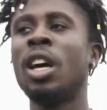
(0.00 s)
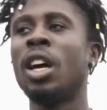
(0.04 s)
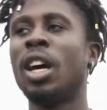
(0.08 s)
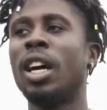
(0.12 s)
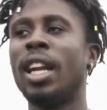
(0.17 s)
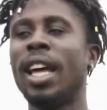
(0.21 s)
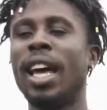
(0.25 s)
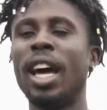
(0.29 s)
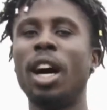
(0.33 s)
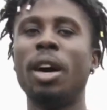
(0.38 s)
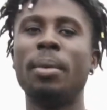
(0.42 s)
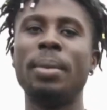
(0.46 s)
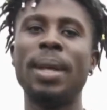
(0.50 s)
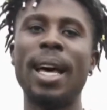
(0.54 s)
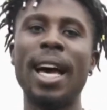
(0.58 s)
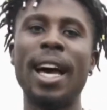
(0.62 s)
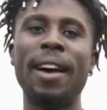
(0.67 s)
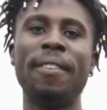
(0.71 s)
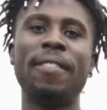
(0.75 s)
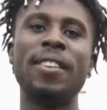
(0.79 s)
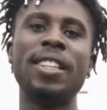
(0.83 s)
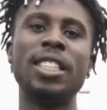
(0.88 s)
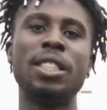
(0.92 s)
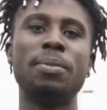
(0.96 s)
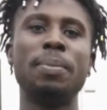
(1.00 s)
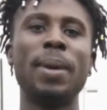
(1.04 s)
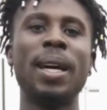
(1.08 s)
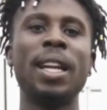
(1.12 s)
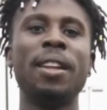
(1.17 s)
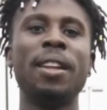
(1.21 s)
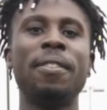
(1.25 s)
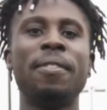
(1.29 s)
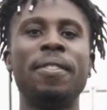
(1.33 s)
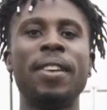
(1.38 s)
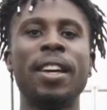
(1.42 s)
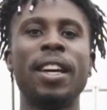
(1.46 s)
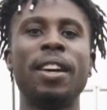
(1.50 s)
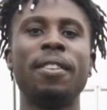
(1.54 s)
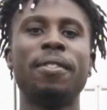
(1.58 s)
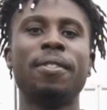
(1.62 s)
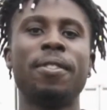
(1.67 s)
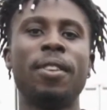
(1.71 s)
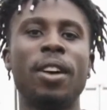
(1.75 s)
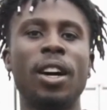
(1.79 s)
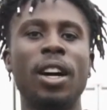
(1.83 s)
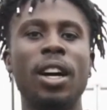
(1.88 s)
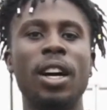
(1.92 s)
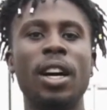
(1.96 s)
to help the athletes benefit
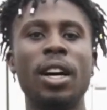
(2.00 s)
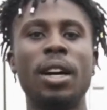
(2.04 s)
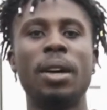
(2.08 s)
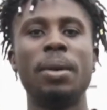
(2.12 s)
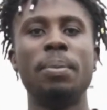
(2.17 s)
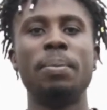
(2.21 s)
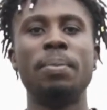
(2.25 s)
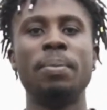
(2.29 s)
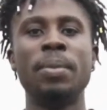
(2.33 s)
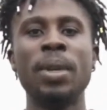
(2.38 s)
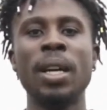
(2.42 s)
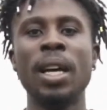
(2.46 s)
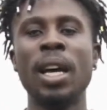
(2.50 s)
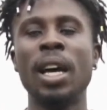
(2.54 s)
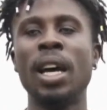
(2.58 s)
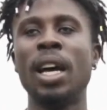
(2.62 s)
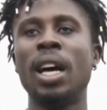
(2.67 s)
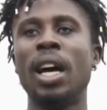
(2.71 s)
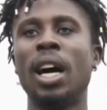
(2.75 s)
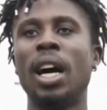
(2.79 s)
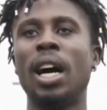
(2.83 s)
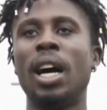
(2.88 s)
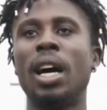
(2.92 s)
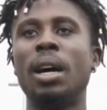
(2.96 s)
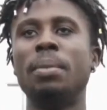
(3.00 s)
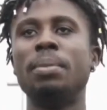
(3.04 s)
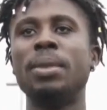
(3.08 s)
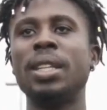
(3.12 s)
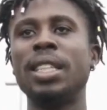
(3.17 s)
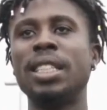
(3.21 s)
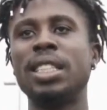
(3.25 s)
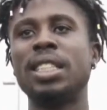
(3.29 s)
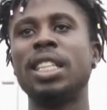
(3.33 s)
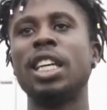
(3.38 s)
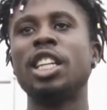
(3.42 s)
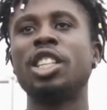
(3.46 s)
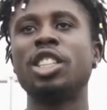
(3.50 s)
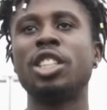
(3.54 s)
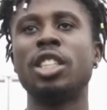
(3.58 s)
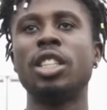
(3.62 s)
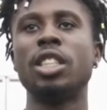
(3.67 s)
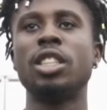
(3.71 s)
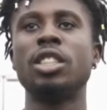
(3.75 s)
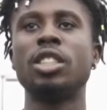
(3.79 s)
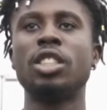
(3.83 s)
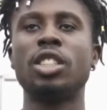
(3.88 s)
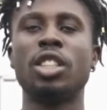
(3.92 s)
from these sessions.